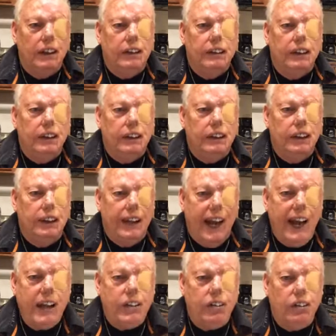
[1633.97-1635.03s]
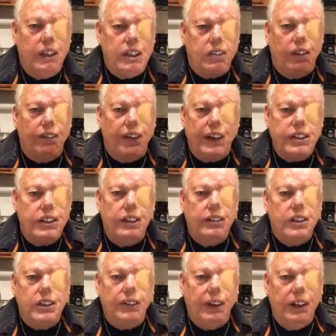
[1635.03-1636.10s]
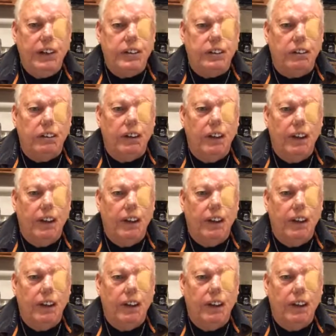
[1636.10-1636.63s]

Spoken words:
the natural is a reflection of the spiritual.